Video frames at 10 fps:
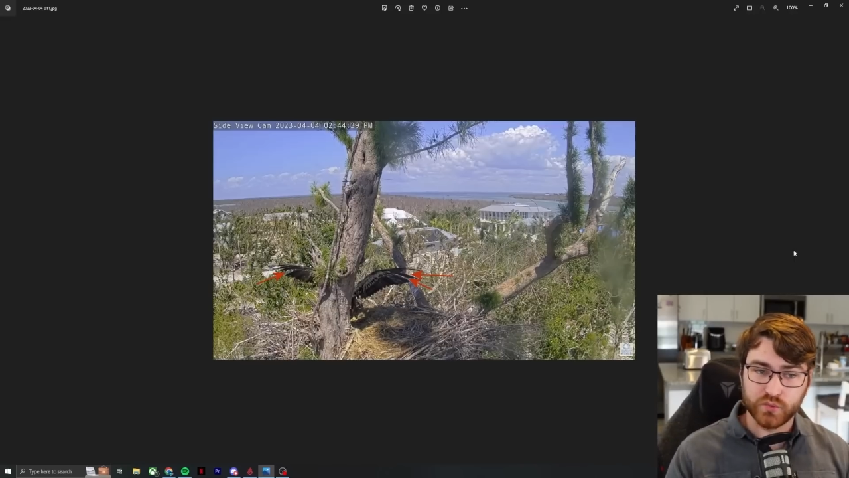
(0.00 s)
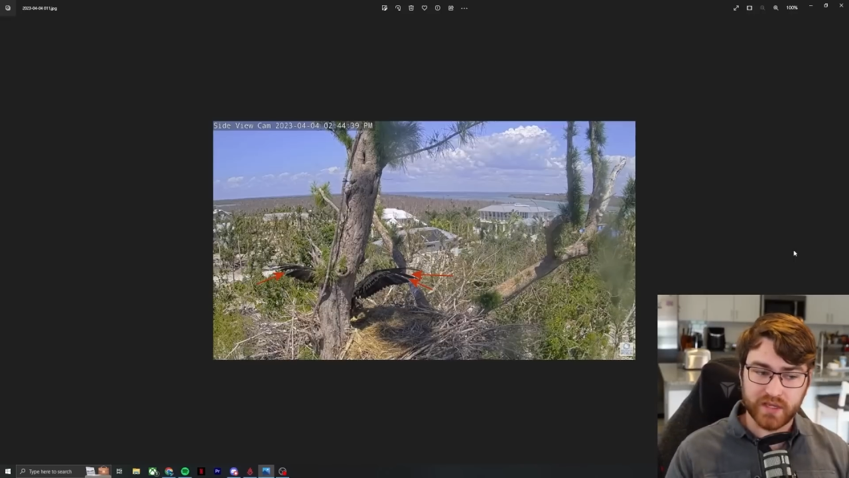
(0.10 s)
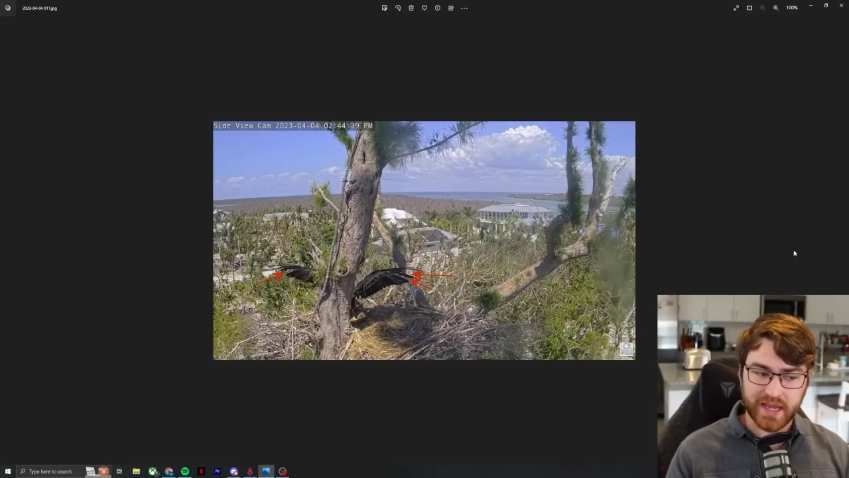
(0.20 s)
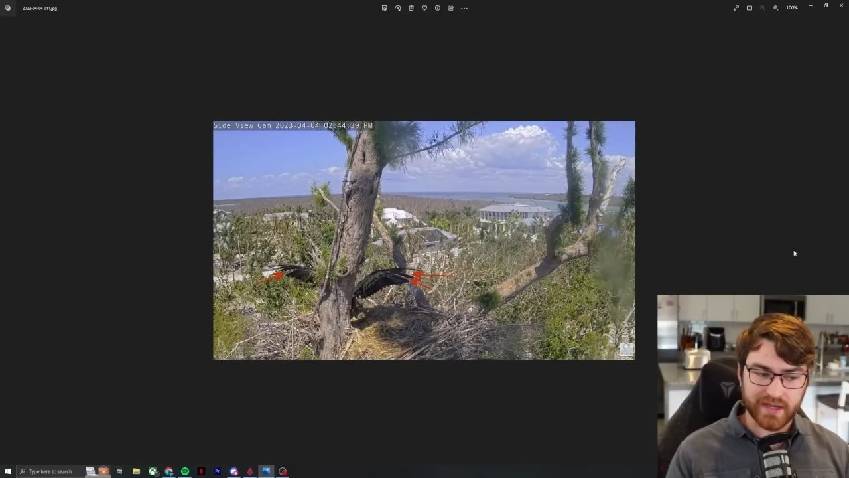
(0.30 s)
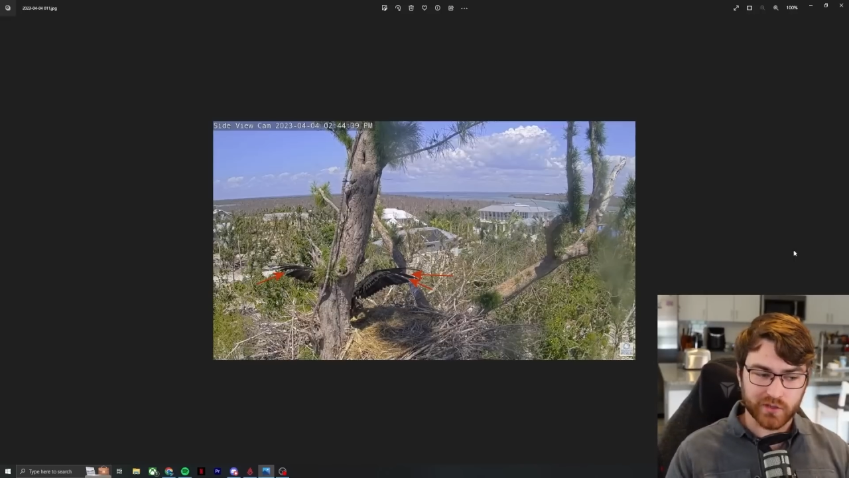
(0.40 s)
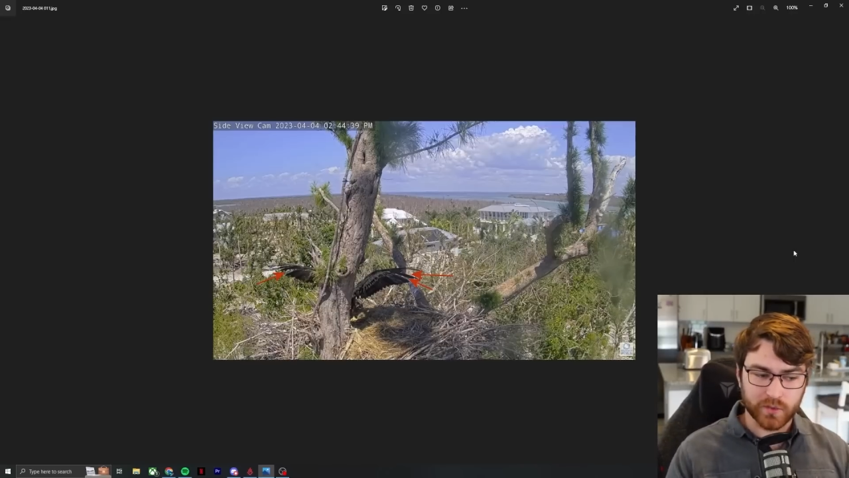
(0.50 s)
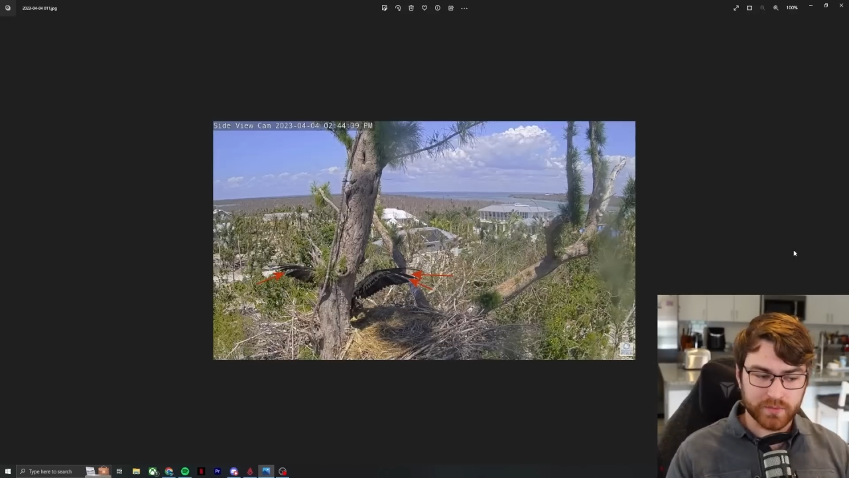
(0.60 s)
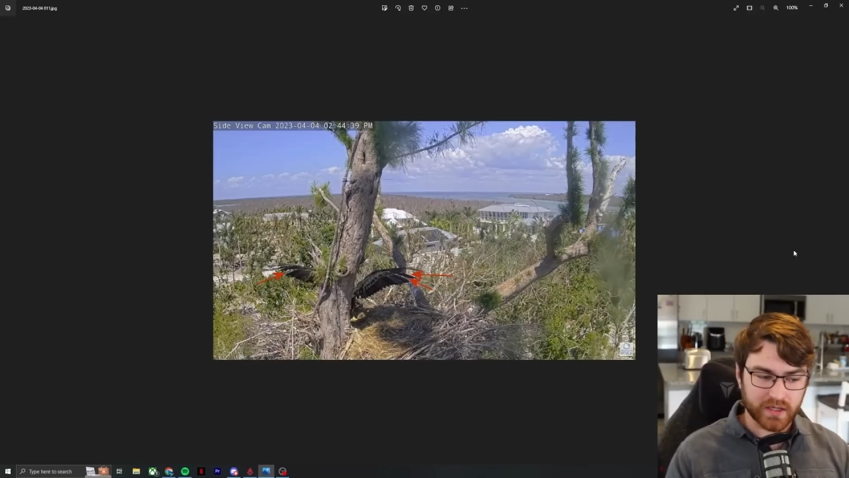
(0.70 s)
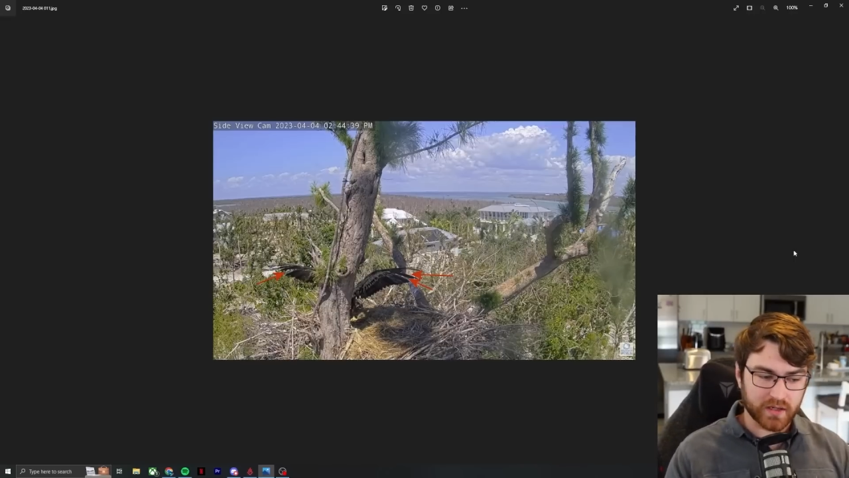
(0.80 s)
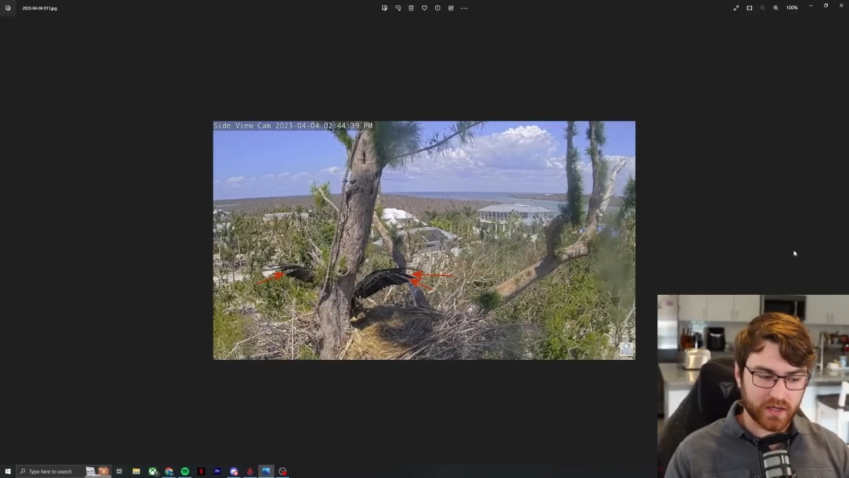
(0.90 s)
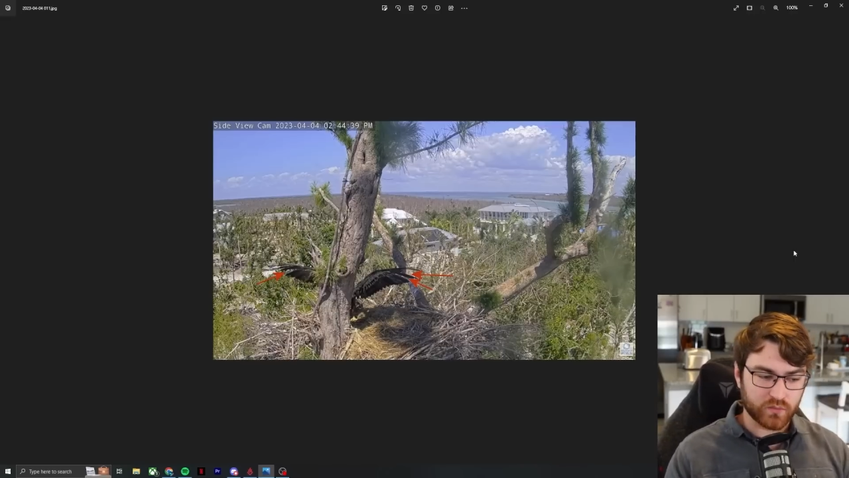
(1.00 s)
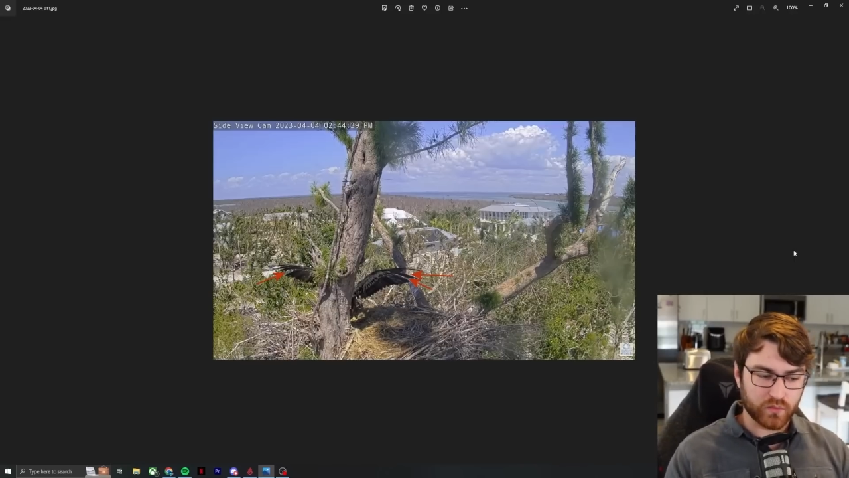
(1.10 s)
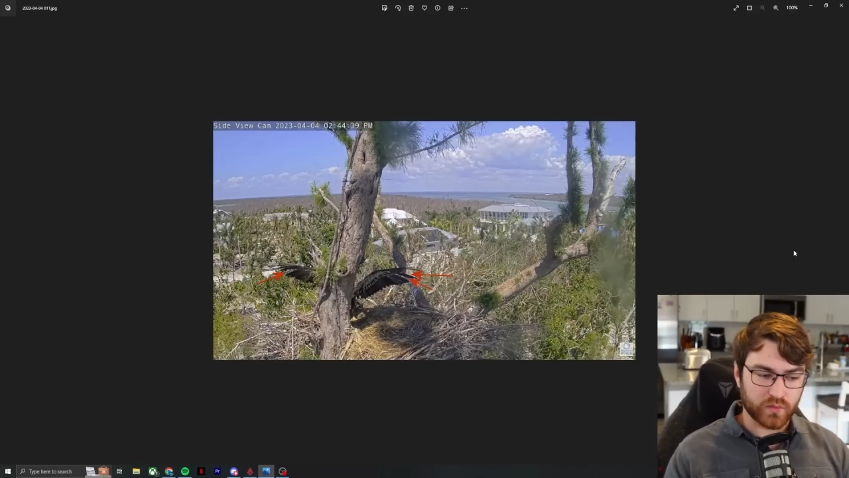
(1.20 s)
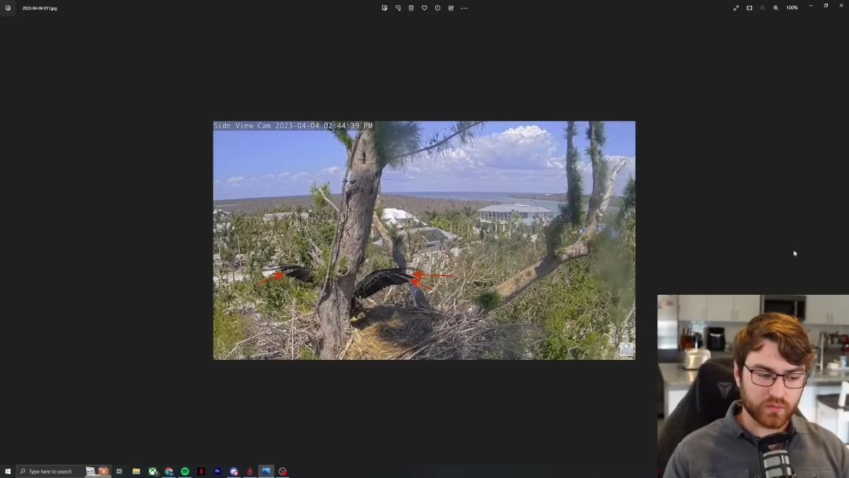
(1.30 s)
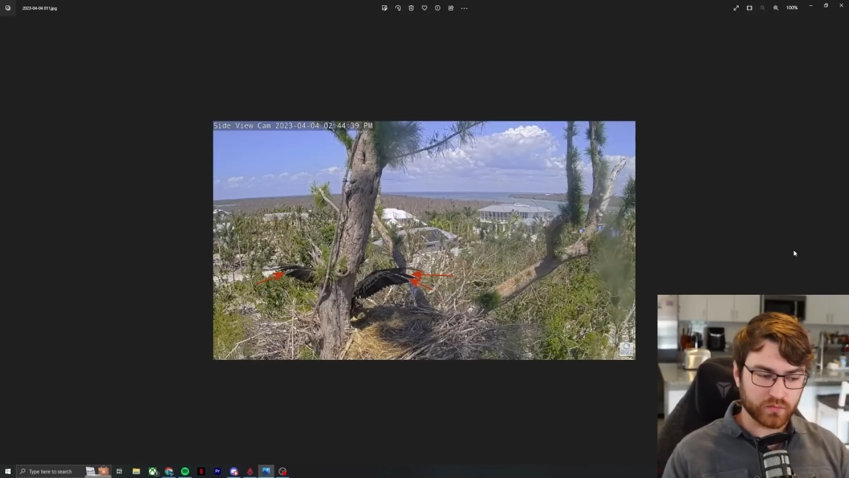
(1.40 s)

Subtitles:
we can't go up there and